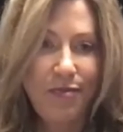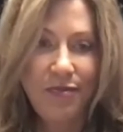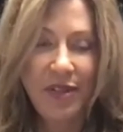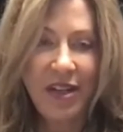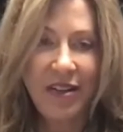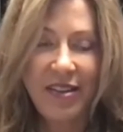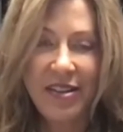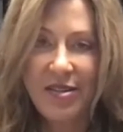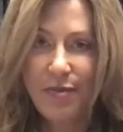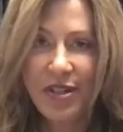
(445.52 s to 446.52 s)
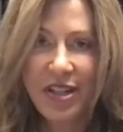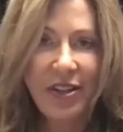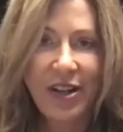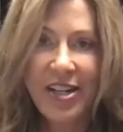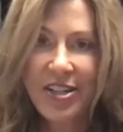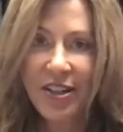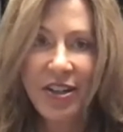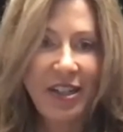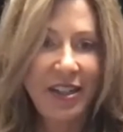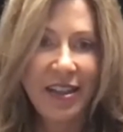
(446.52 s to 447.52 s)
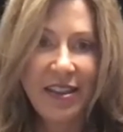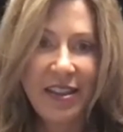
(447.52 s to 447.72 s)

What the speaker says: this particular agent couldn't get